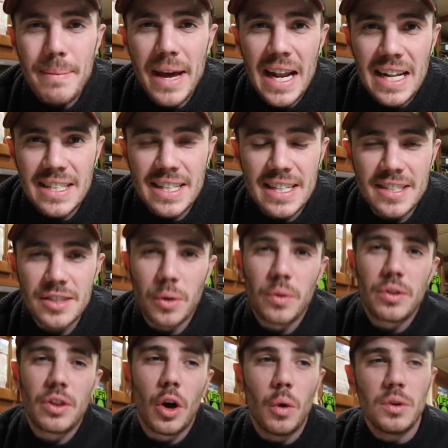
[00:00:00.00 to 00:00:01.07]
minutes. And so
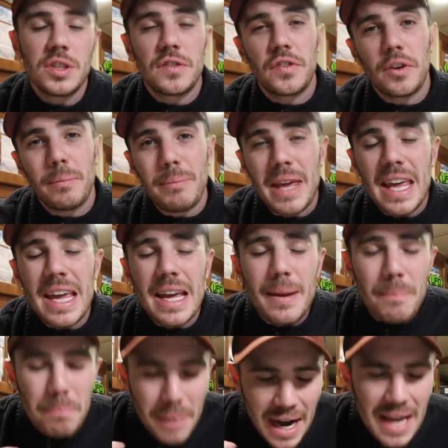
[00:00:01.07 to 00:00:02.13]
those, for me,
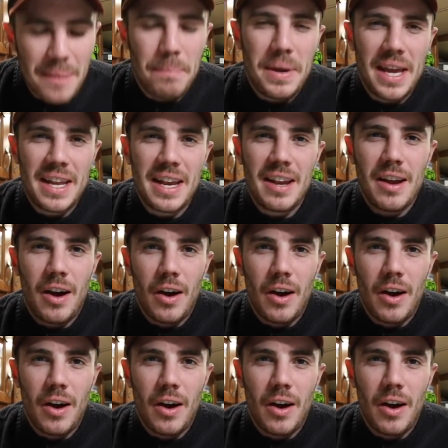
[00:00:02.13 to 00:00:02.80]
in my opinion,